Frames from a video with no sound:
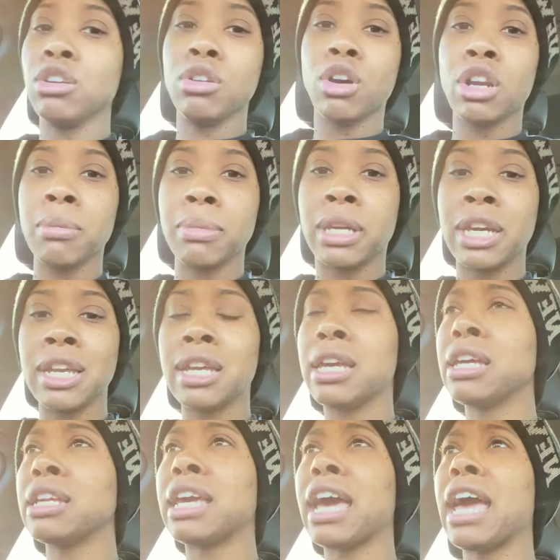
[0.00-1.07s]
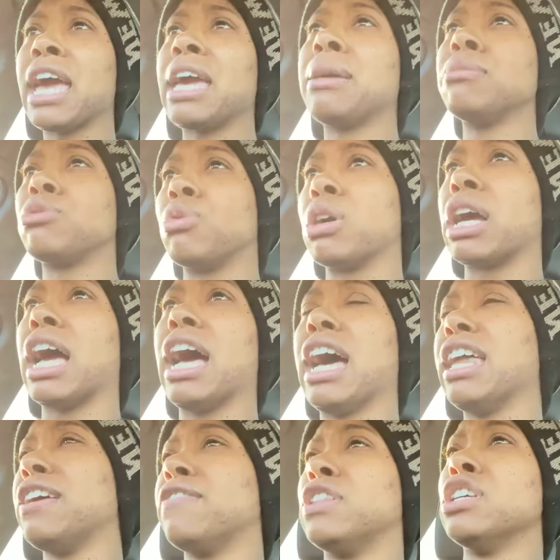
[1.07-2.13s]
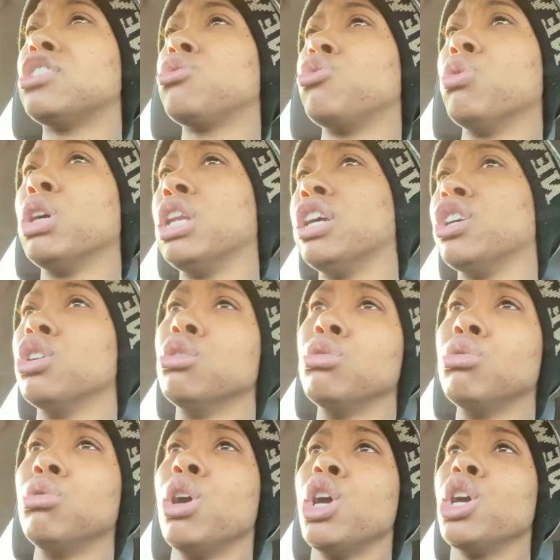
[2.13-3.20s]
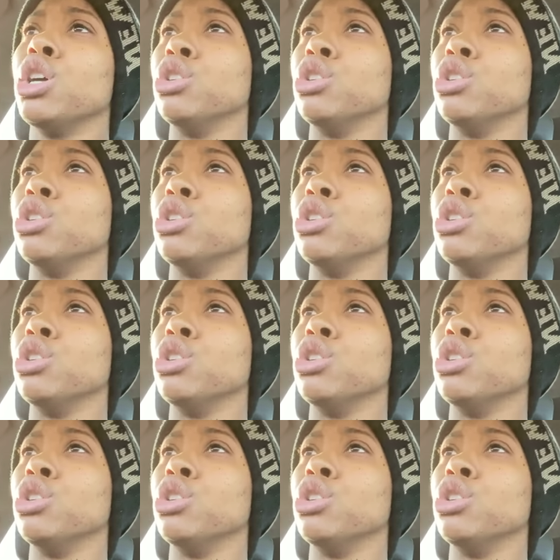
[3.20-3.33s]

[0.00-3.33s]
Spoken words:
you know, them Gideon games. Well, God, if this really you,